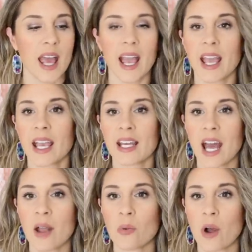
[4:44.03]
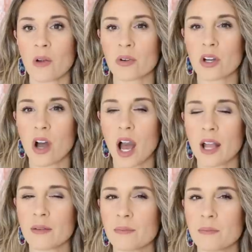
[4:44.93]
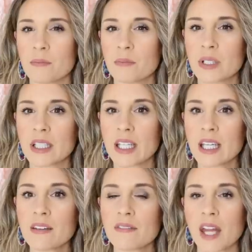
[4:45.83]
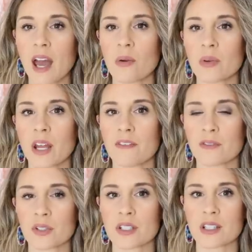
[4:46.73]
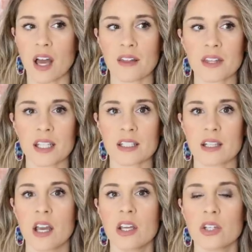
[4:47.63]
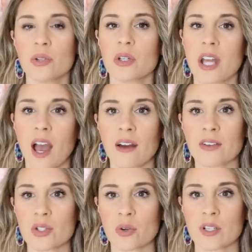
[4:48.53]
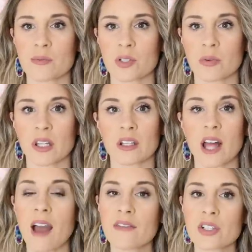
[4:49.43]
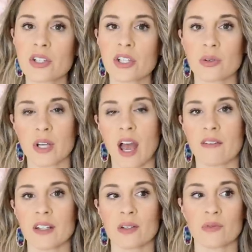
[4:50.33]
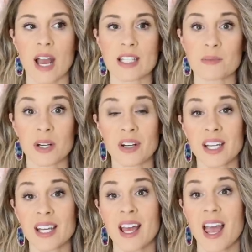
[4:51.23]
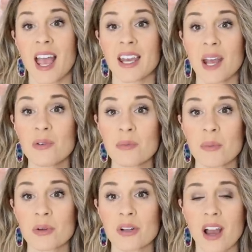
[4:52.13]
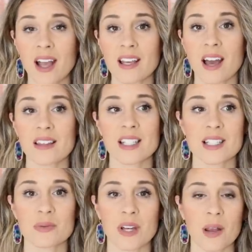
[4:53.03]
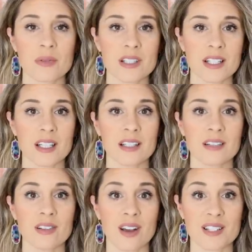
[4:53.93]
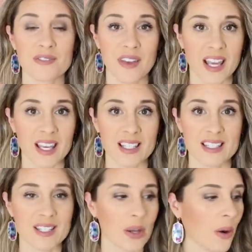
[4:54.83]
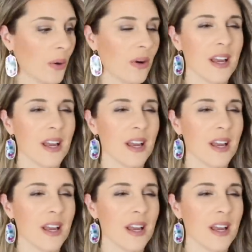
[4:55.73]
and I, I, I believe that when I first got this, you could have a choice between the lavender, you could have it in the raspberry. And I remember I got this when I was in Las Vegas. So